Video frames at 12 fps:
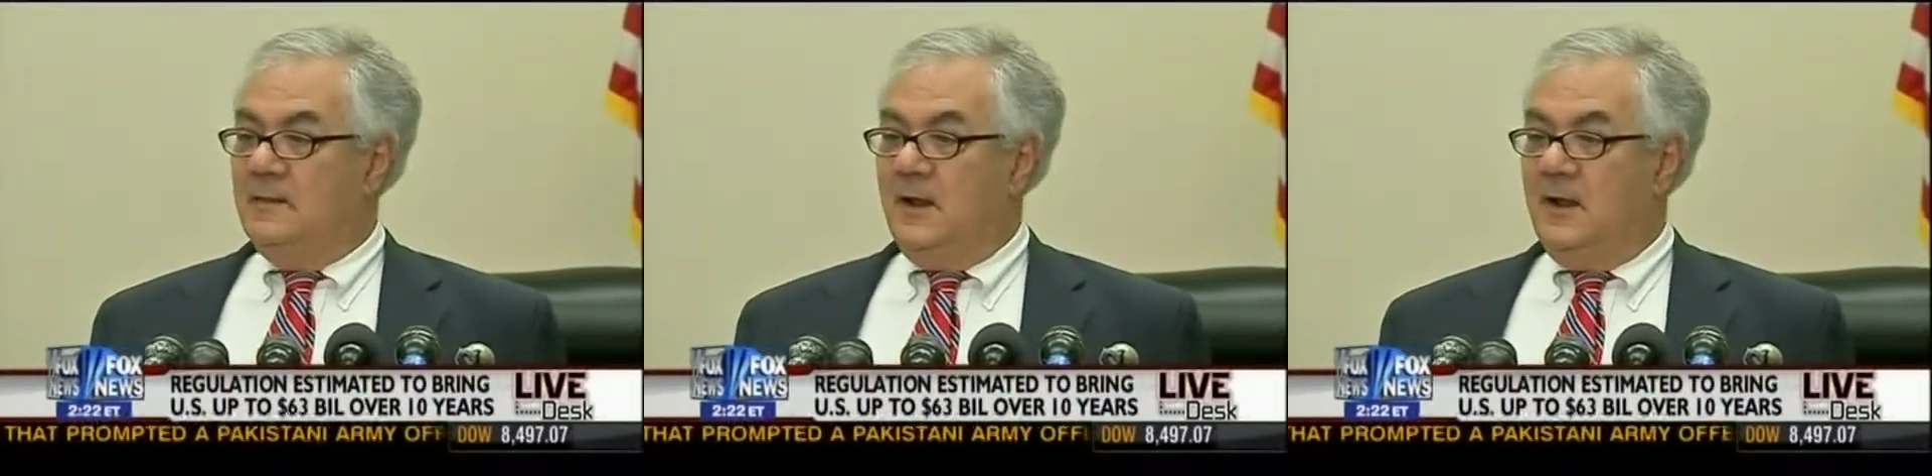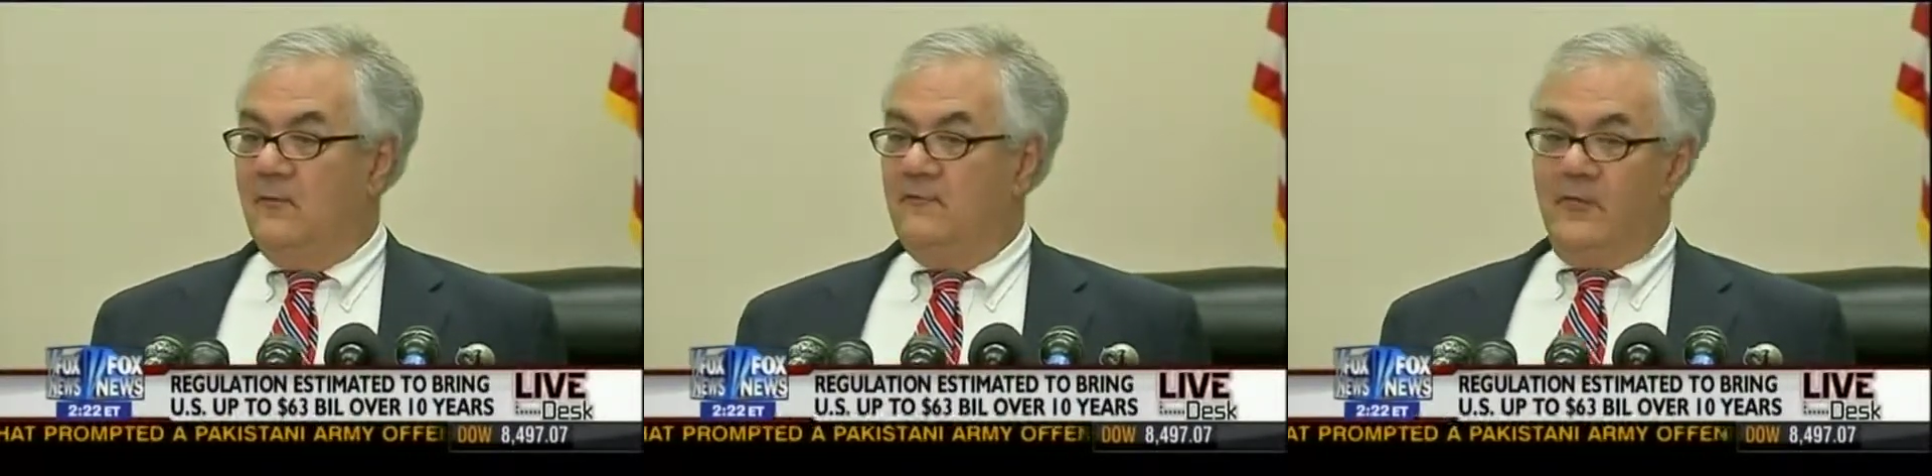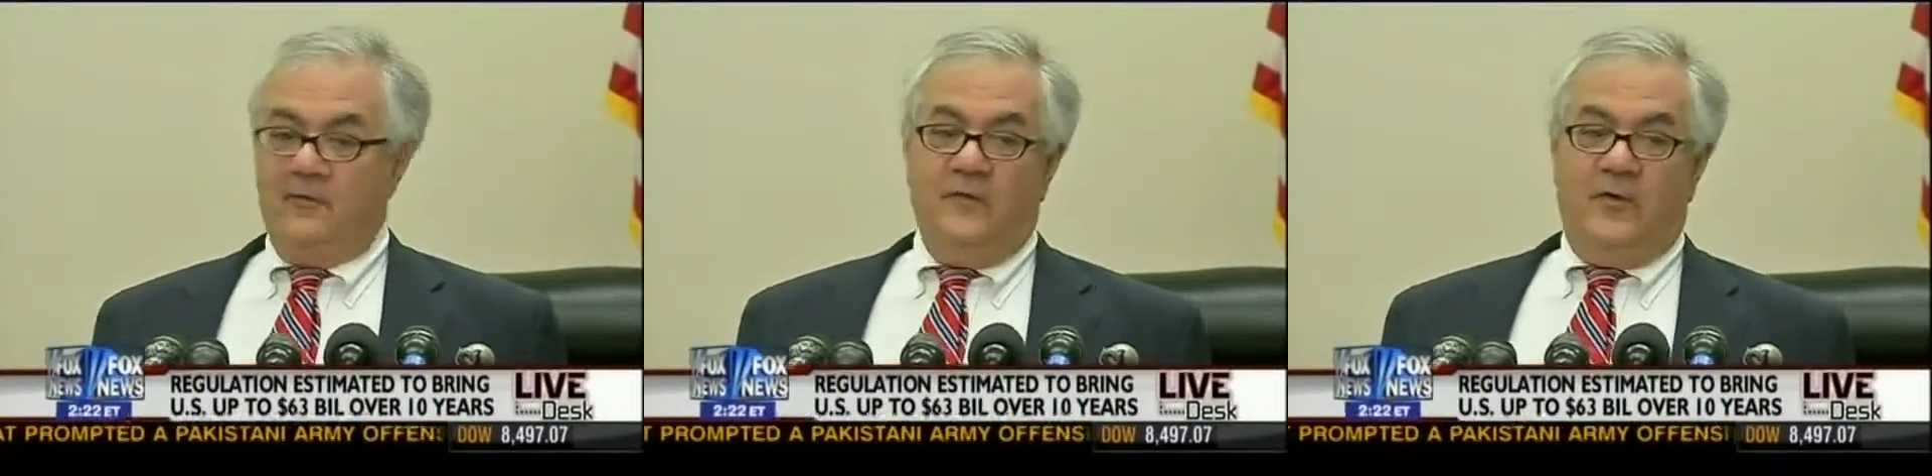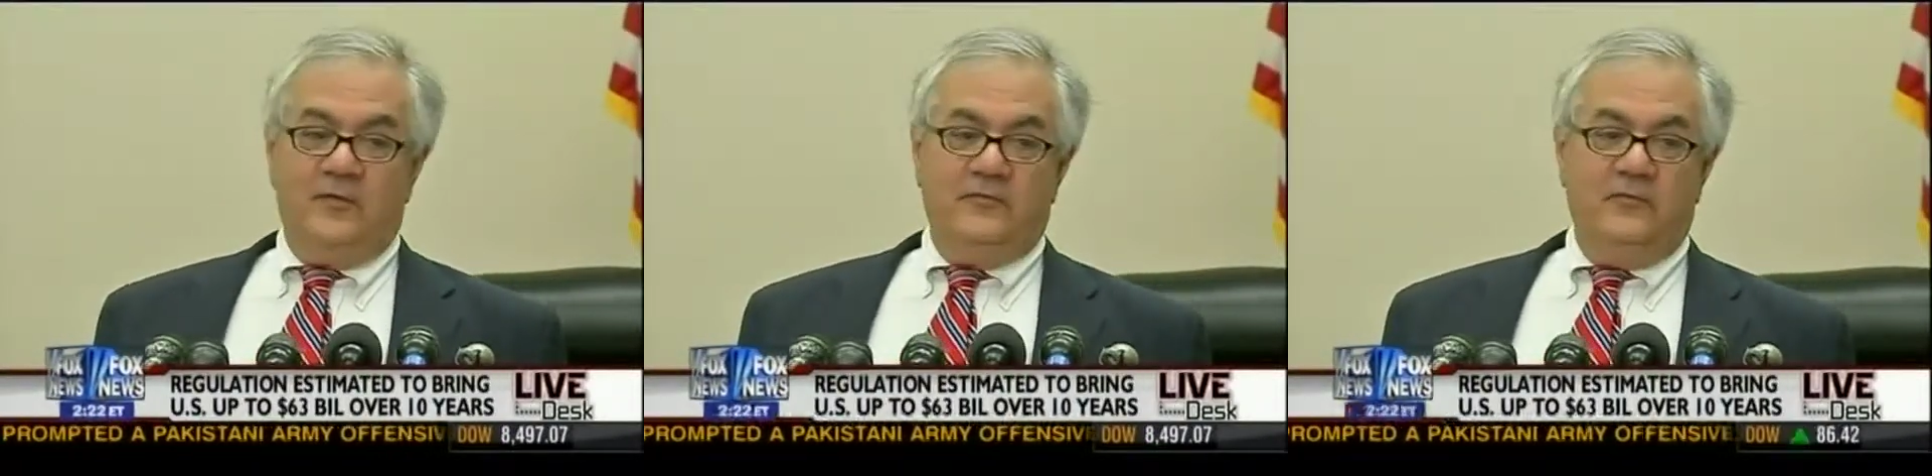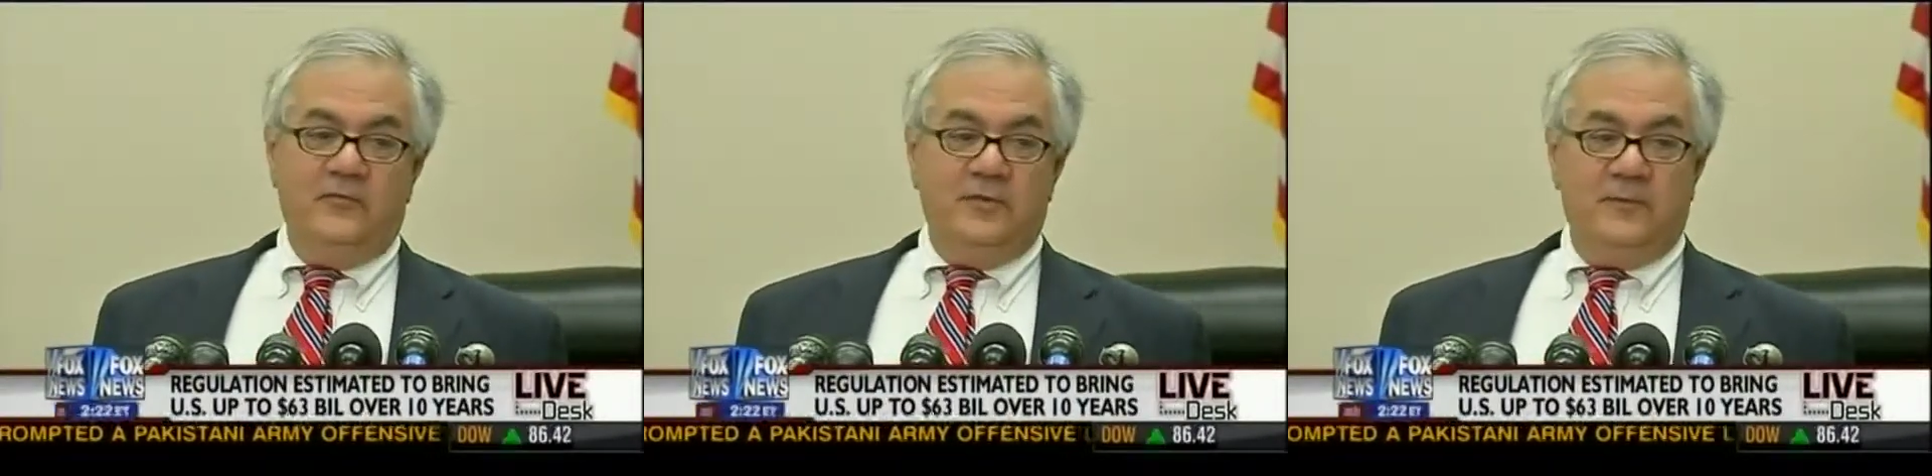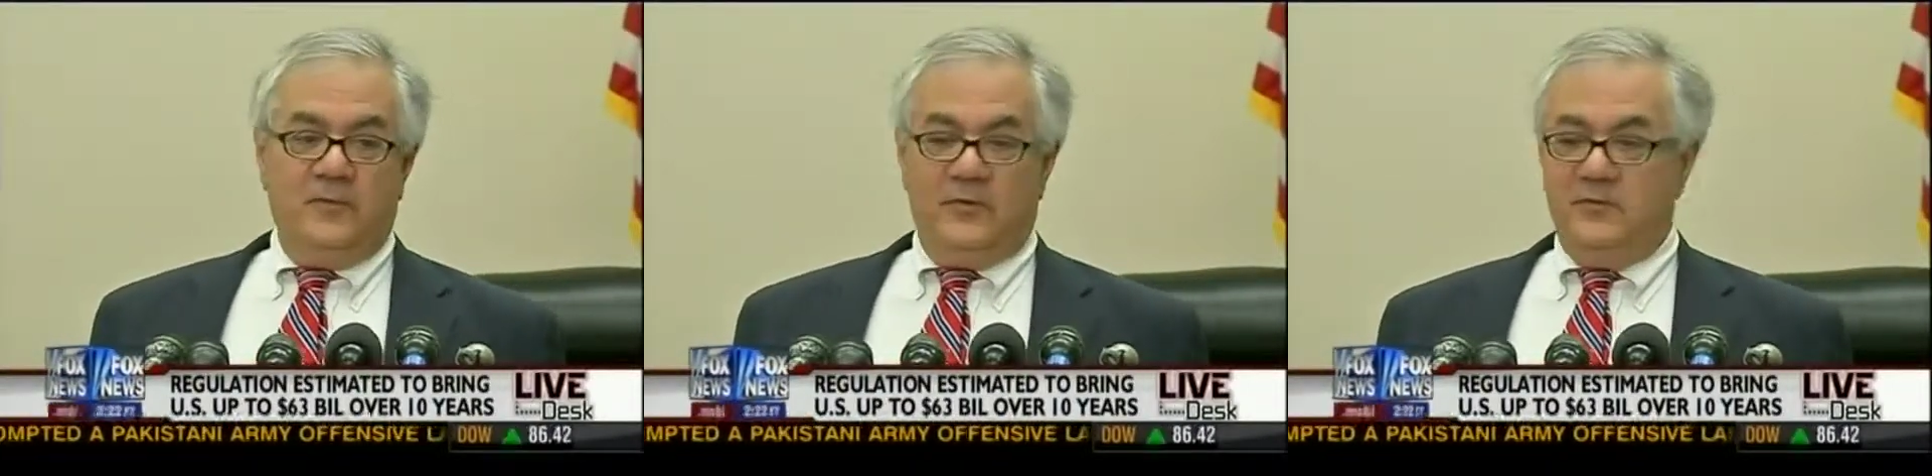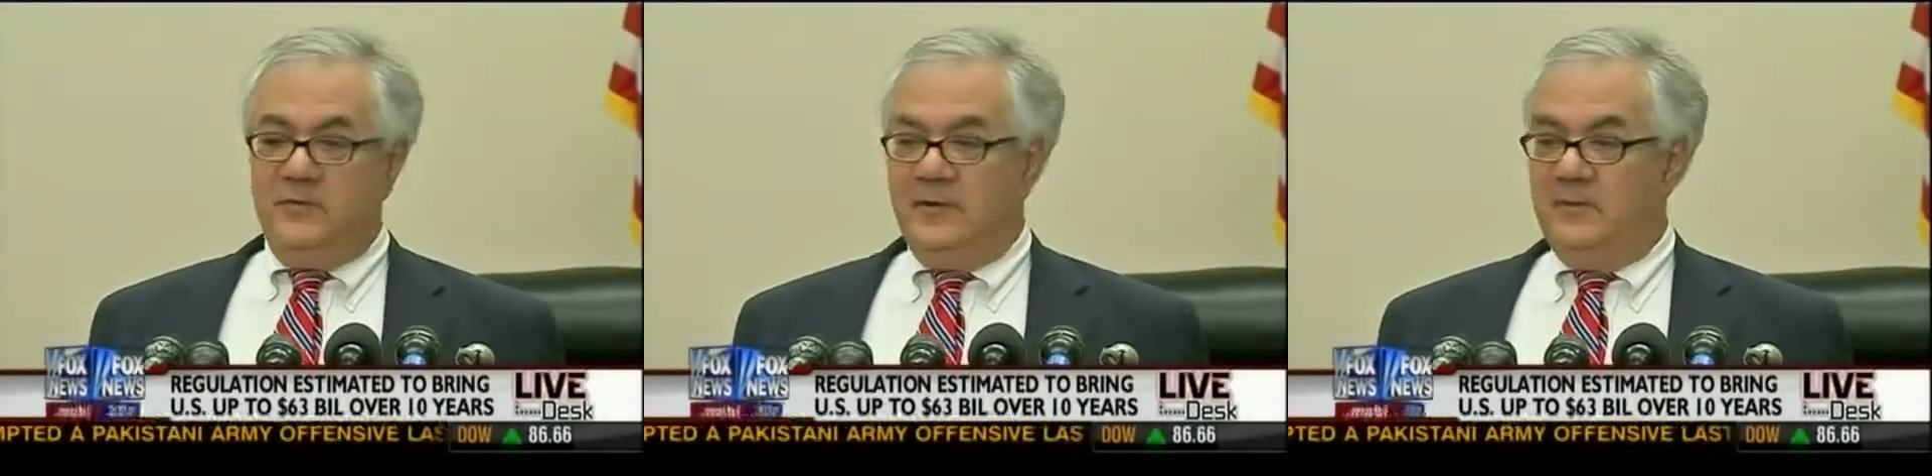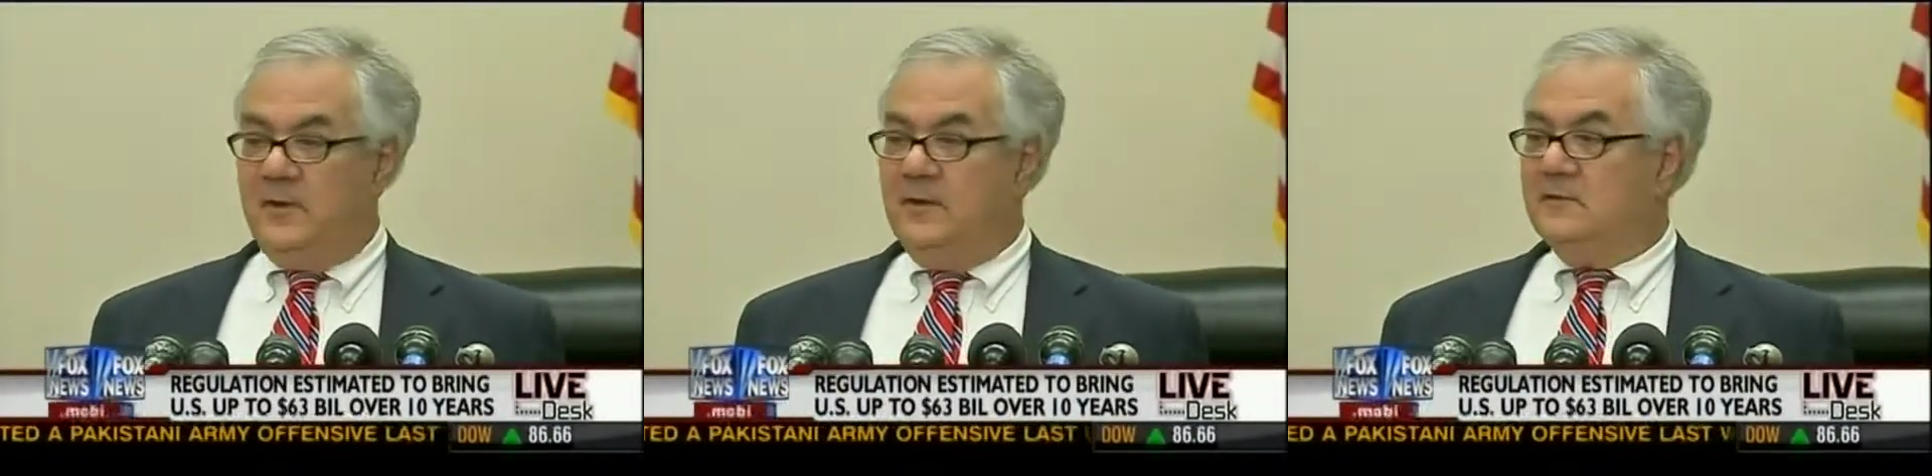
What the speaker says: first of all, an intrusion on personal liberty,